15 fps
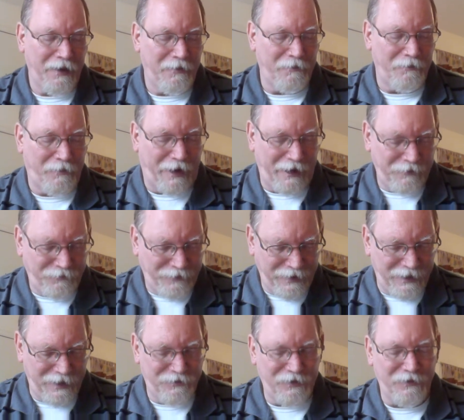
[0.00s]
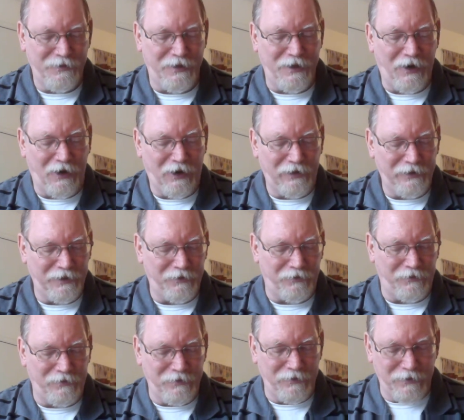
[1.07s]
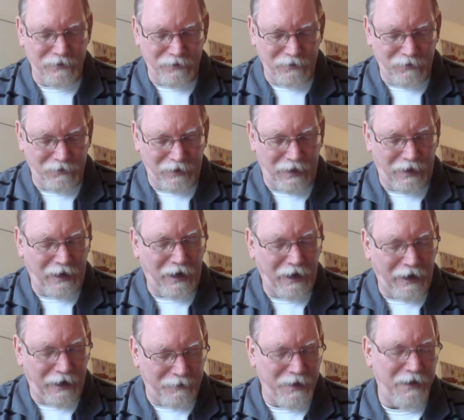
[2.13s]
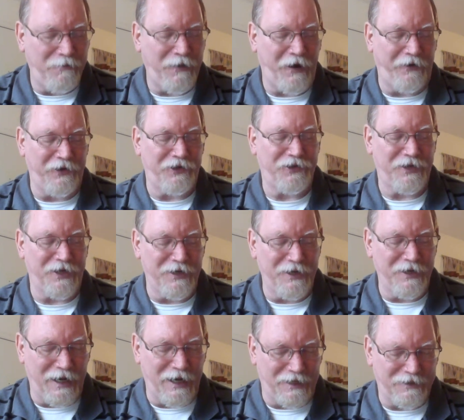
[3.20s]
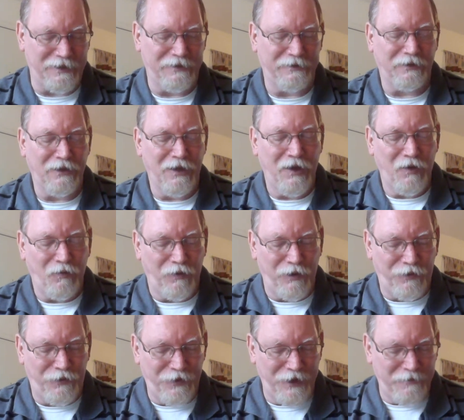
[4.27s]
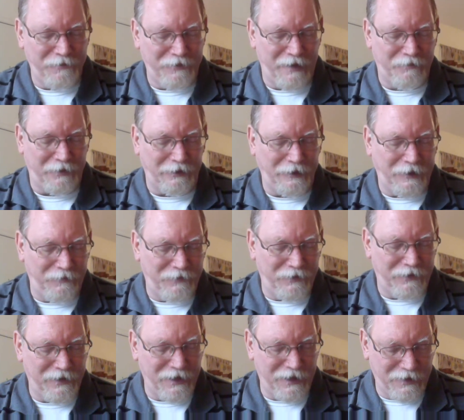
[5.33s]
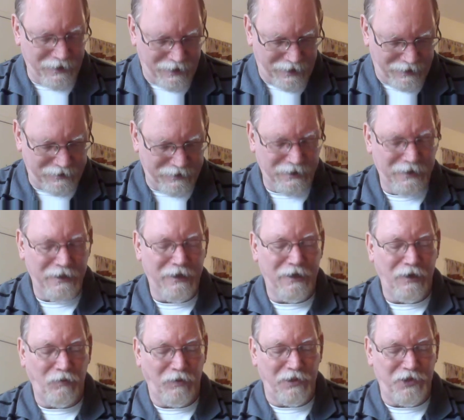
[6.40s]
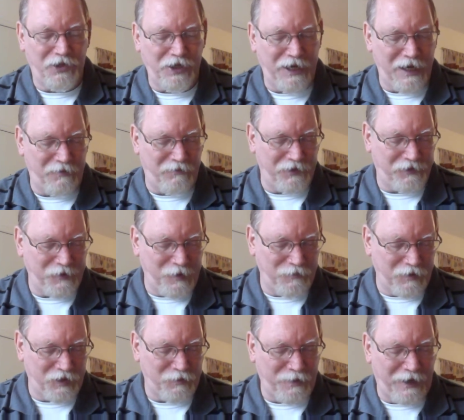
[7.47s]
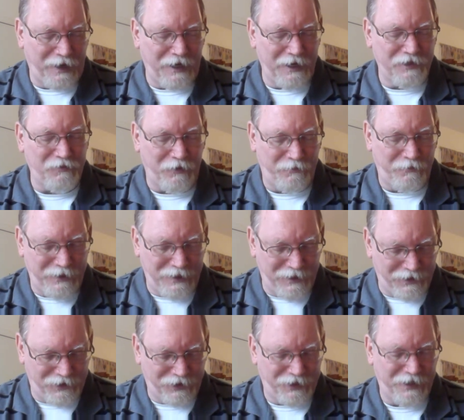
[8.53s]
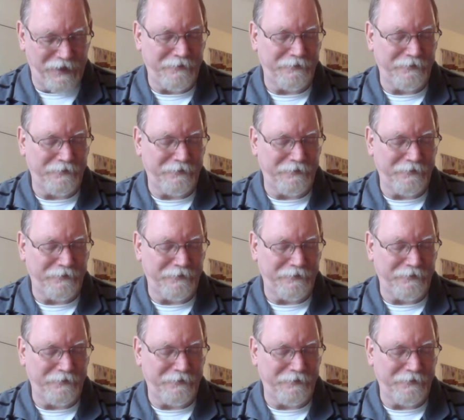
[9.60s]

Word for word: By faith the harlot Rahab perished not with them that believed not, when she had received the spies with peace.